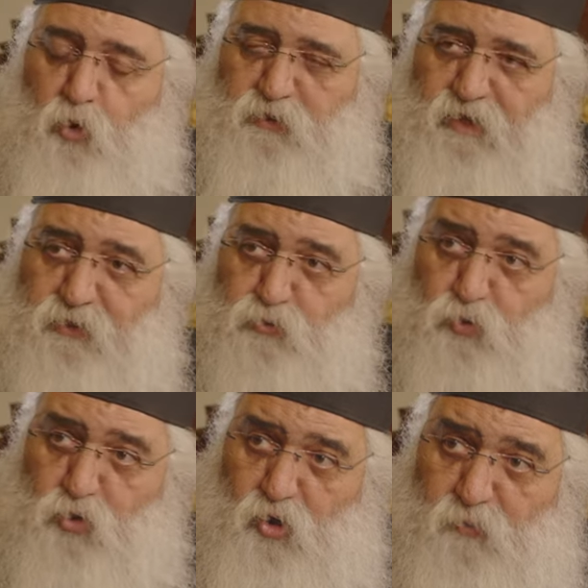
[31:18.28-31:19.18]
of
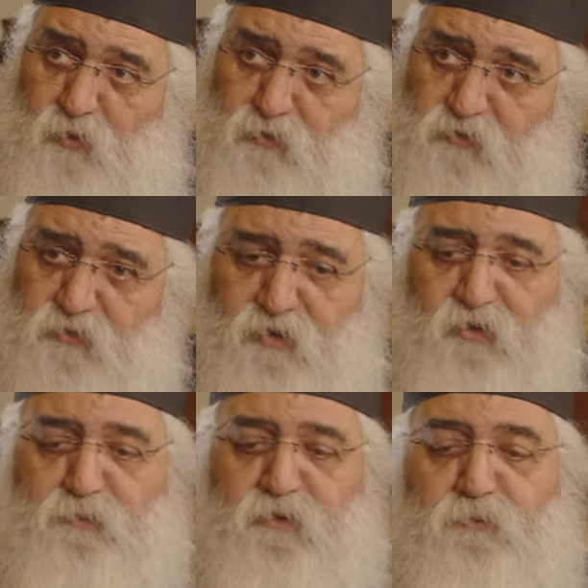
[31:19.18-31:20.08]
Morphou.
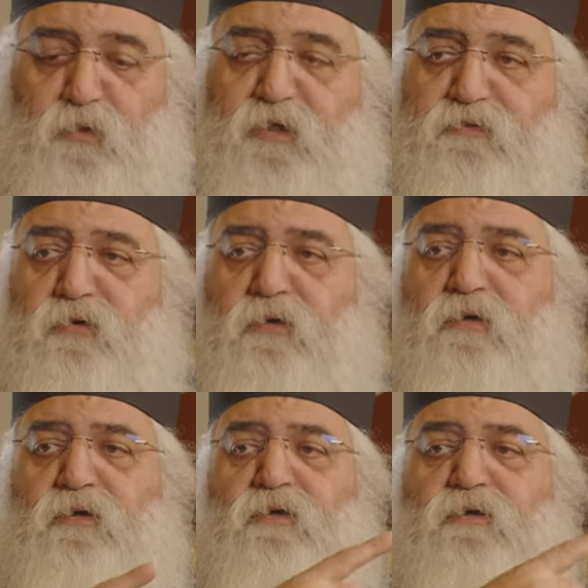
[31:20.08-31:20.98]
Each
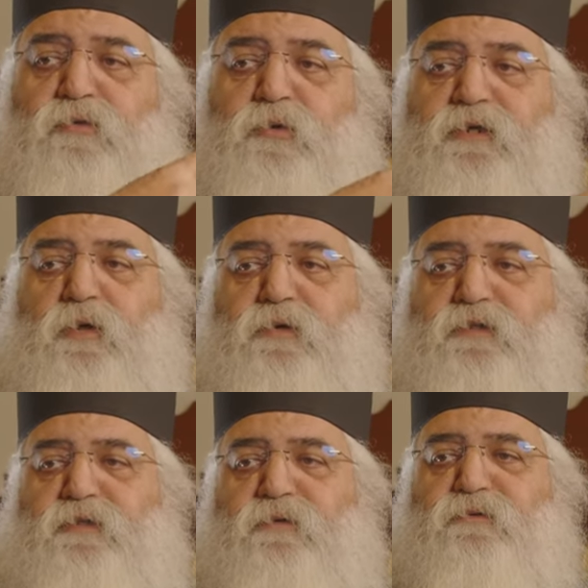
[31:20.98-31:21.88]
eparchy is a
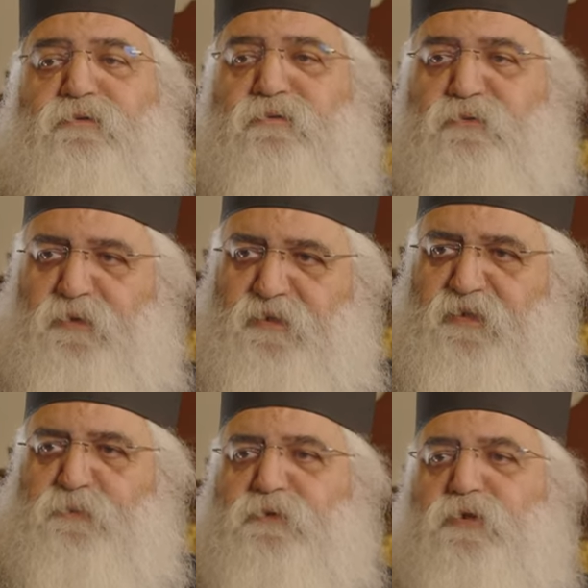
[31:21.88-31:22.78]

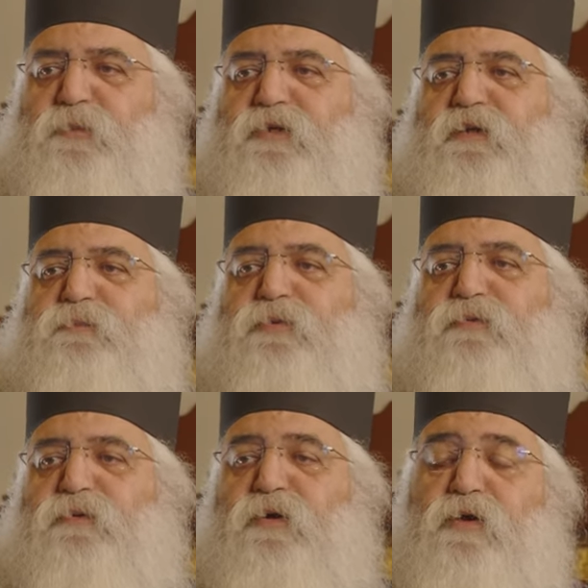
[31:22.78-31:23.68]
full-fledged church,
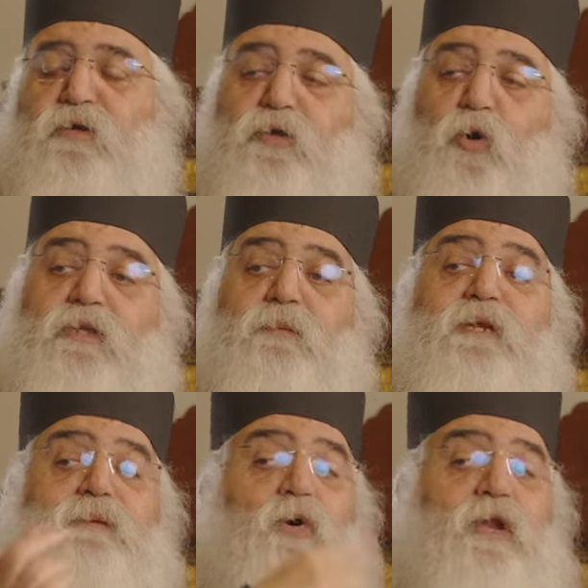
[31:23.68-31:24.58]
isn't
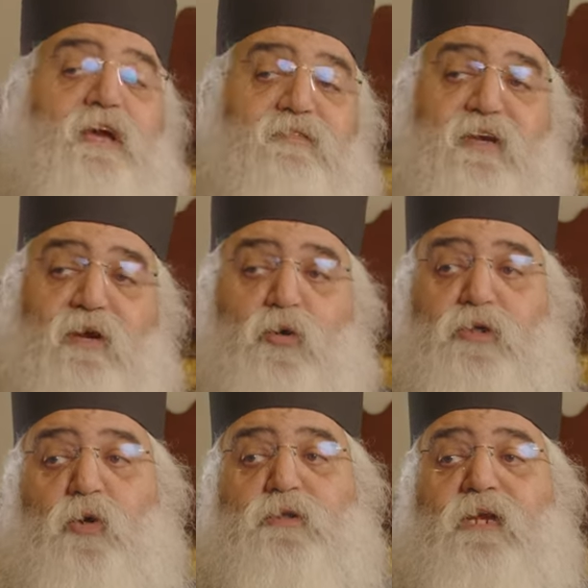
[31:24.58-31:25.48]
it?
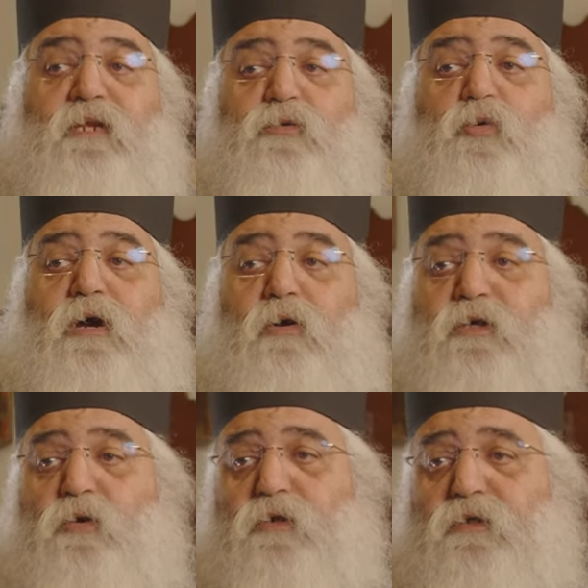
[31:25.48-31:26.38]
When I
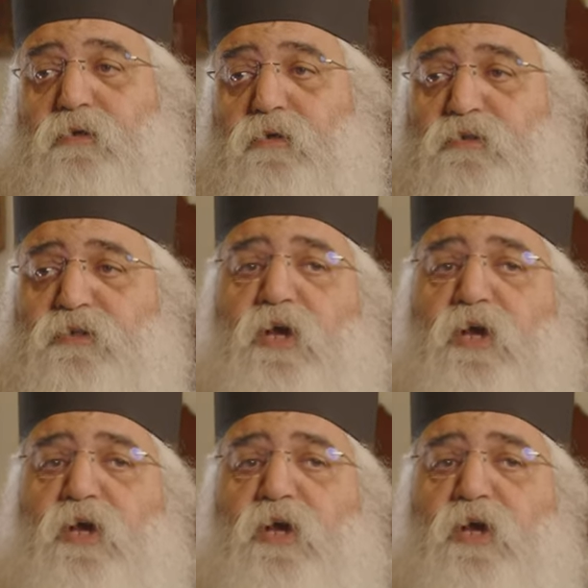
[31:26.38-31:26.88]
serve,